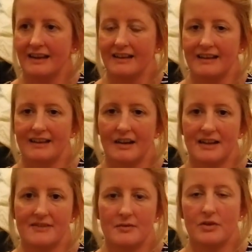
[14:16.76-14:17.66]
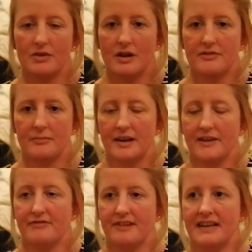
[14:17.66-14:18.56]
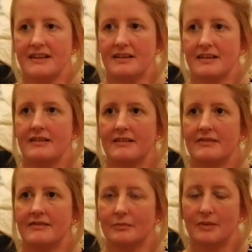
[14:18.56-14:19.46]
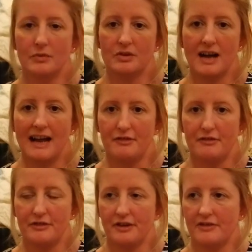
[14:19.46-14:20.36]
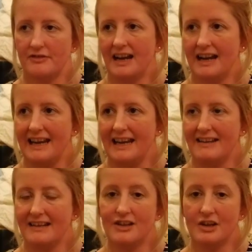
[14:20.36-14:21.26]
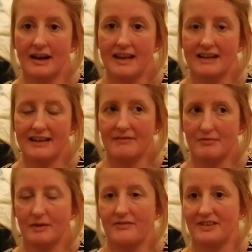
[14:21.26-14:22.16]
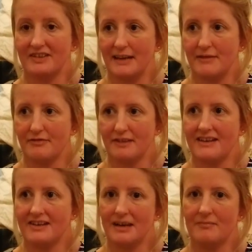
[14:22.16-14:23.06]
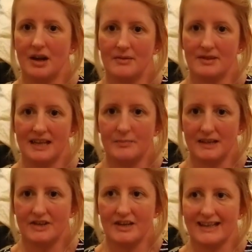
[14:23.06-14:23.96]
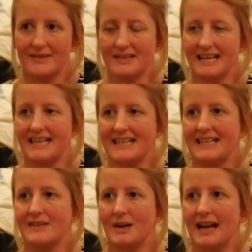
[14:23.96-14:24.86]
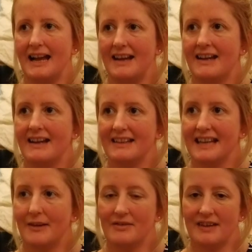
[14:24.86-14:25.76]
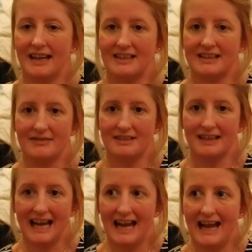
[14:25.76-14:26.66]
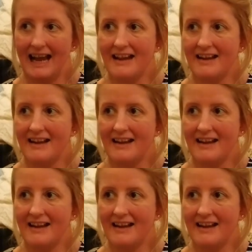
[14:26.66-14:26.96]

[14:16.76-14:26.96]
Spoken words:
You know, and if it was not for my friend, we would not have a roof over our head. You know, and even with the same friend, sometimes there's been circumstances where, yeah, we've had to live in a car